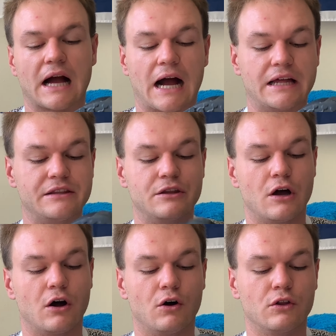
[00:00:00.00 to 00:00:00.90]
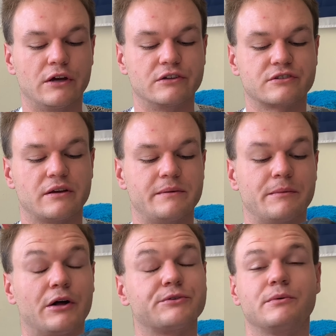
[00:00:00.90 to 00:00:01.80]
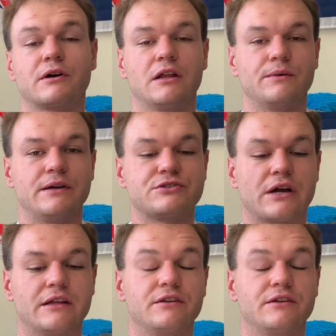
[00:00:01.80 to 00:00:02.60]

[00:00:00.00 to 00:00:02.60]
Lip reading: I know there's going to be multiple colorways.